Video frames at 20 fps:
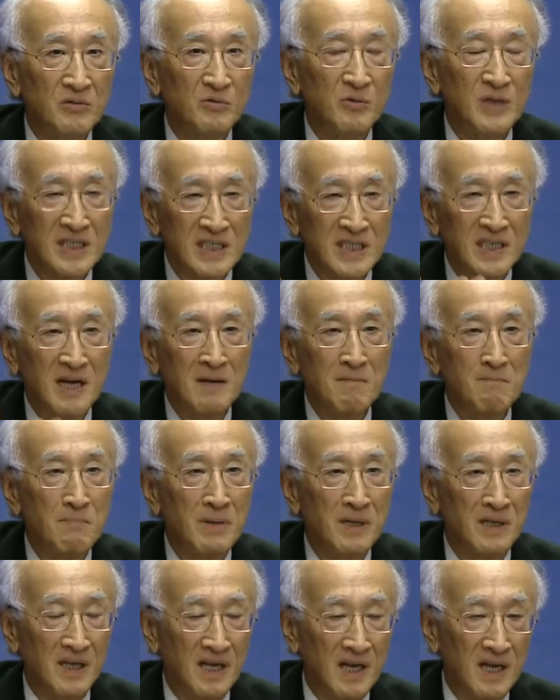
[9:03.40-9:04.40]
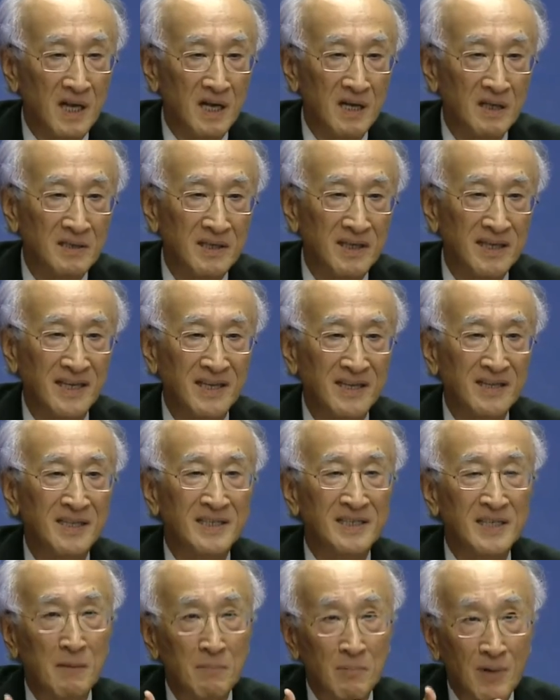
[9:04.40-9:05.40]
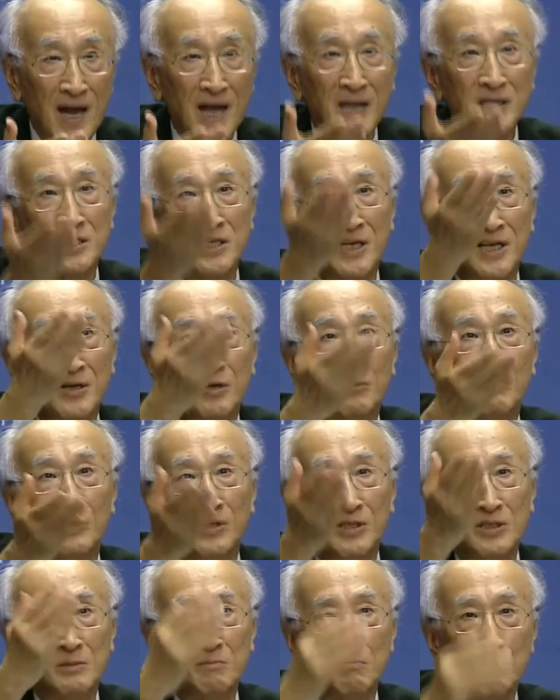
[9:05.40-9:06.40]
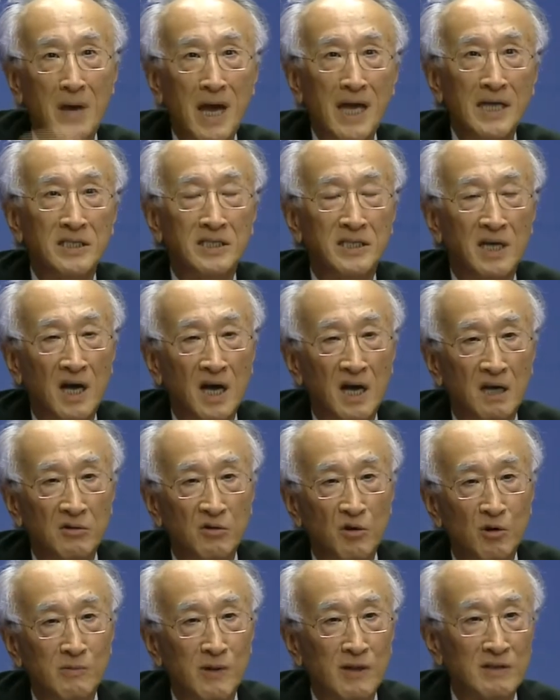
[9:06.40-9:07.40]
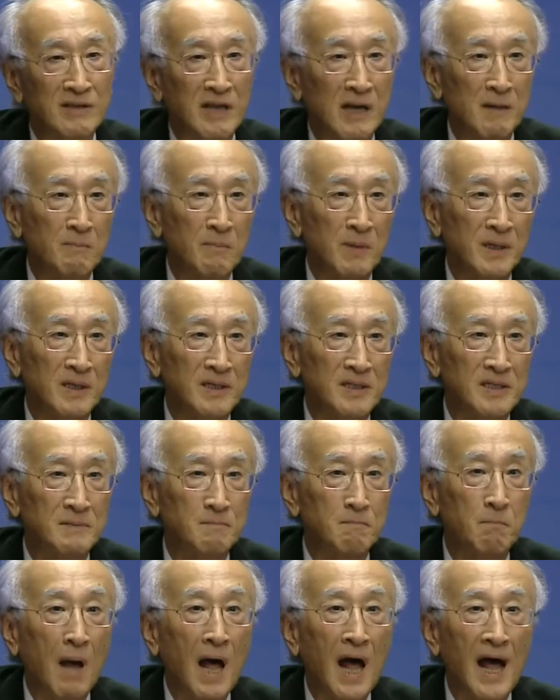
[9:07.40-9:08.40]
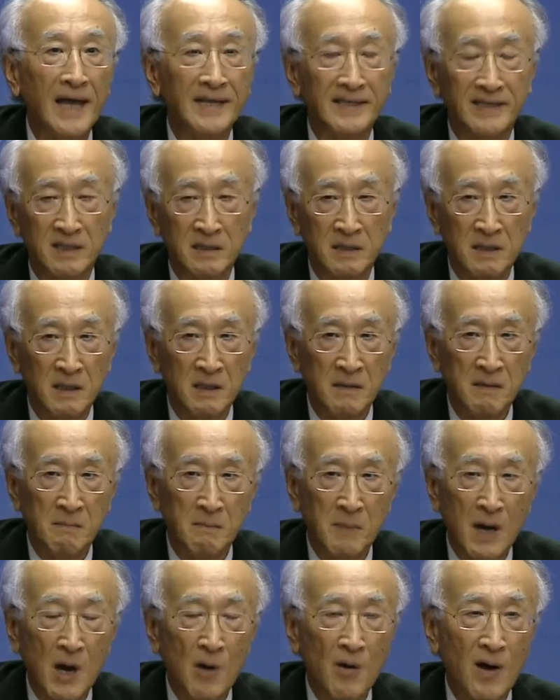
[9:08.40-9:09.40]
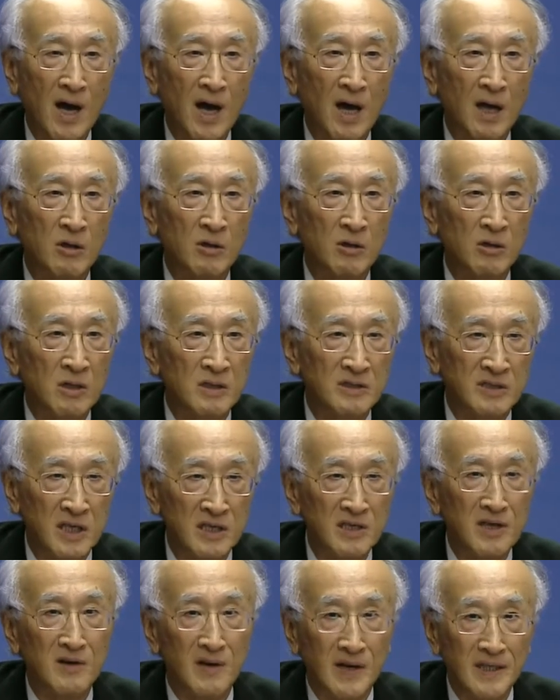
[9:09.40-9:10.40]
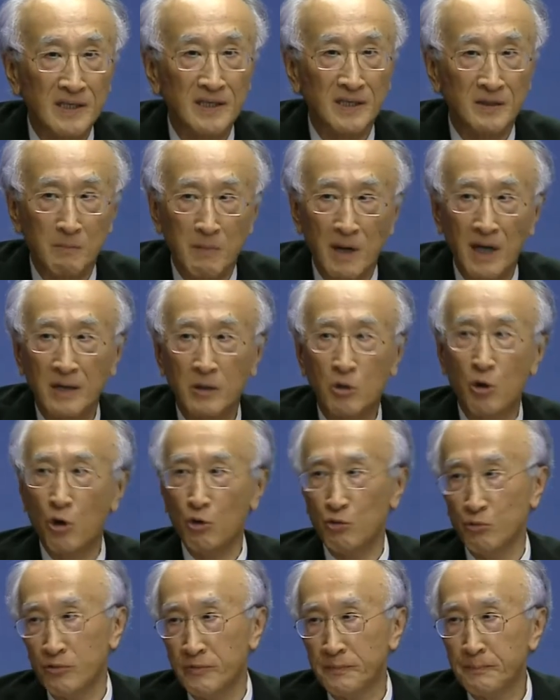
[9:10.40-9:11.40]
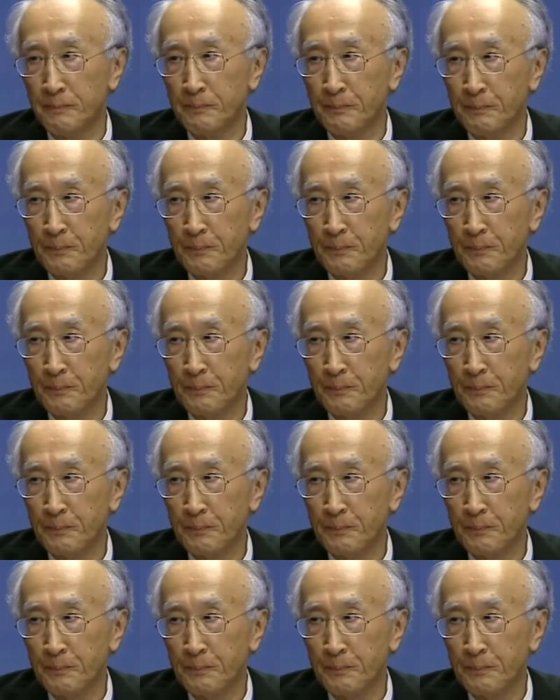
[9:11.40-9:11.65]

which company in the supply chain of these major global companies buy the power generated by coal,